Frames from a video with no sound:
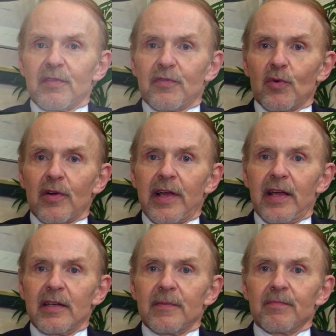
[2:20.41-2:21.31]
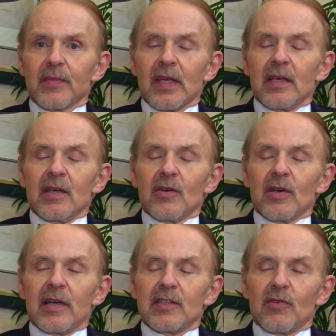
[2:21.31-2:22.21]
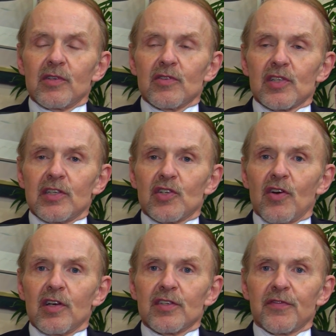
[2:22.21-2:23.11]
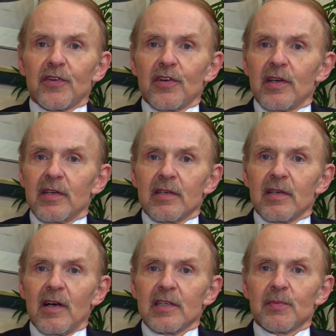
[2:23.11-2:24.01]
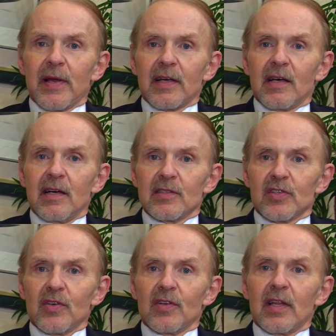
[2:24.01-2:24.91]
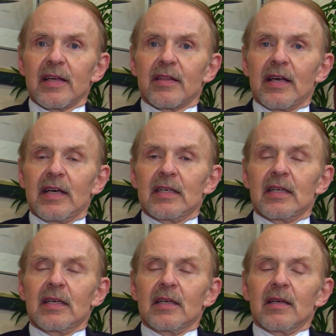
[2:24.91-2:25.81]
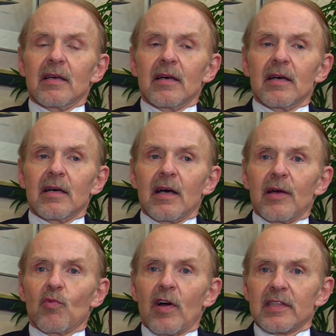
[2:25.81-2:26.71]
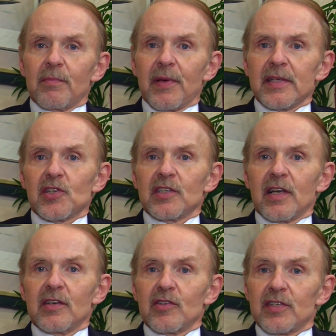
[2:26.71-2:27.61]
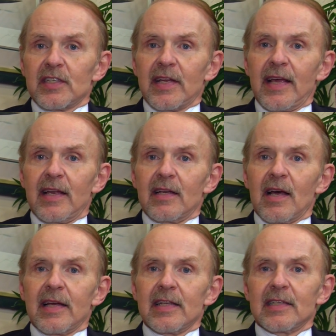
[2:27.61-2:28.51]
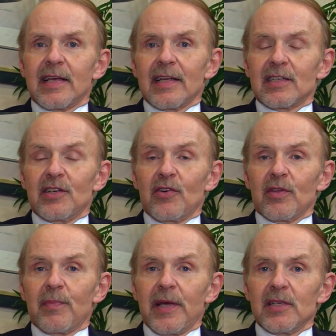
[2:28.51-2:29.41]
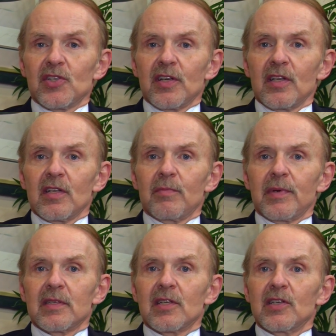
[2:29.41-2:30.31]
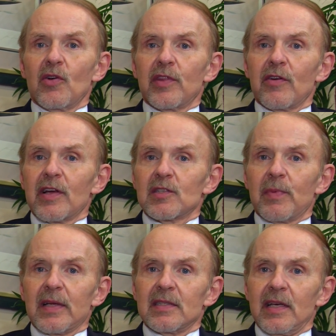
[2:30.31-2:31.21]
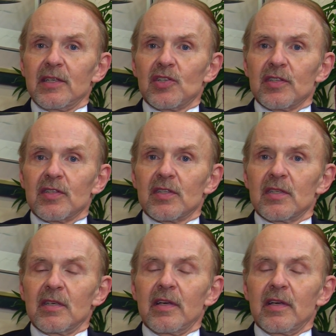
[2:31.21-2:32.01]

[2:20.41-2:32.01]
beforehand. I don't usually charge for a cosmetic consult like that. I want the patient to understand. I need to get to know the patient a little bit to know their expectations.